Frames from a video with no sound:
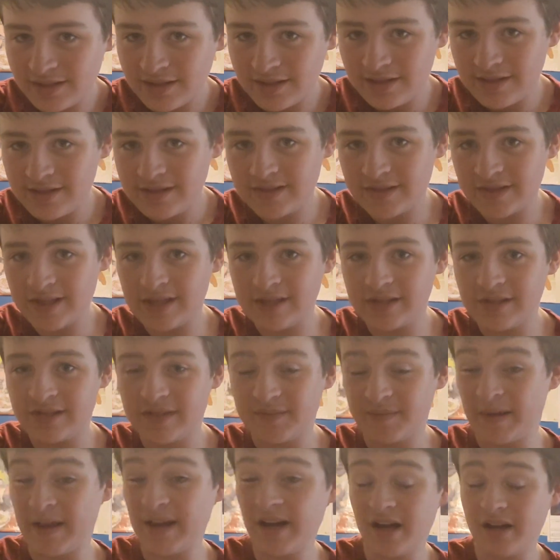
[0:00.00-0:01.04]
this thing
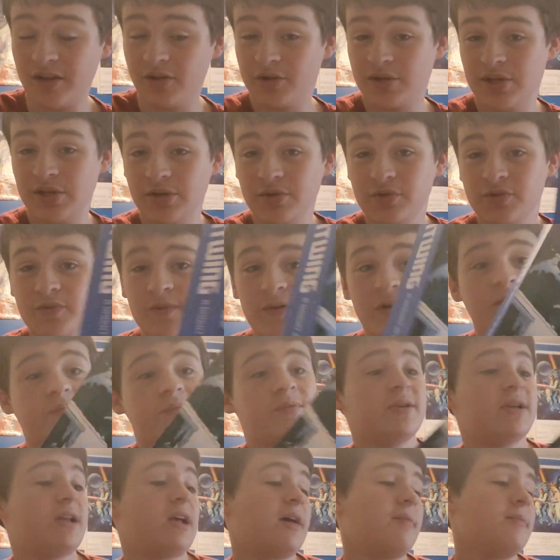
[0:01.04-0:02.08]
may not look huge, right?
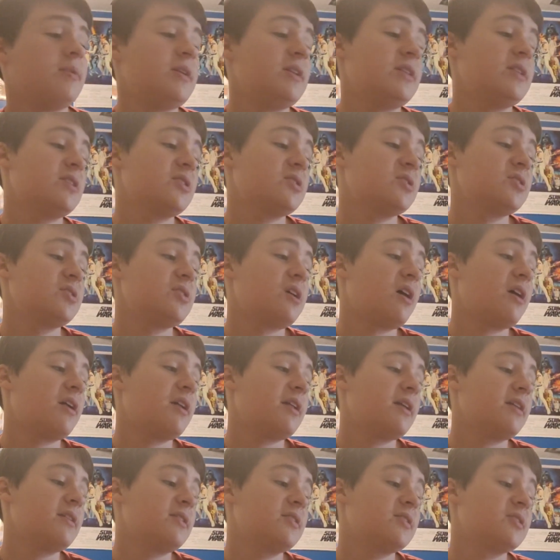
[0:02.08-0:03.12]
But I mean, this
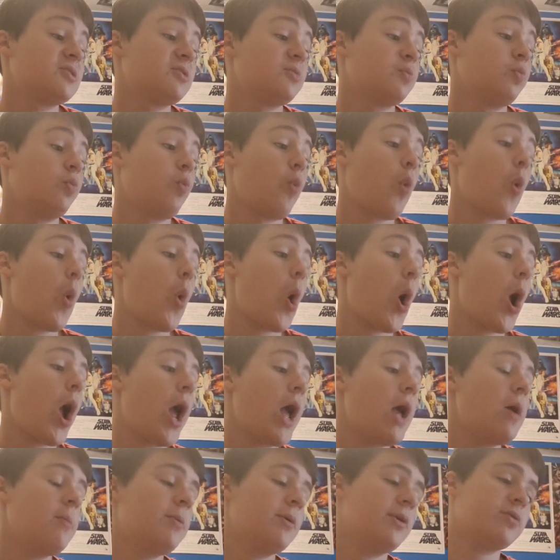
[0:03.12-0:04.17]
is
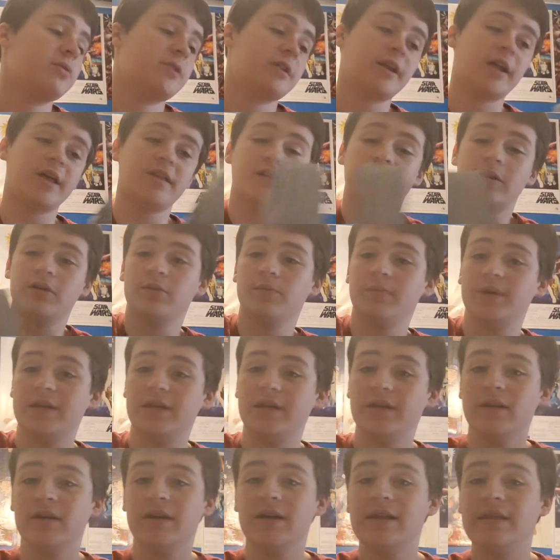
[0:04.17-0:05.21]
way bigger than I thought it would be.
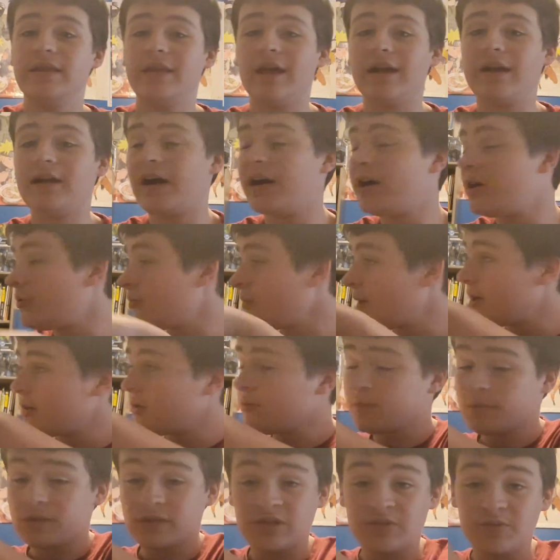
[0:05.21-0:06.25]
That Kyle Rayner one's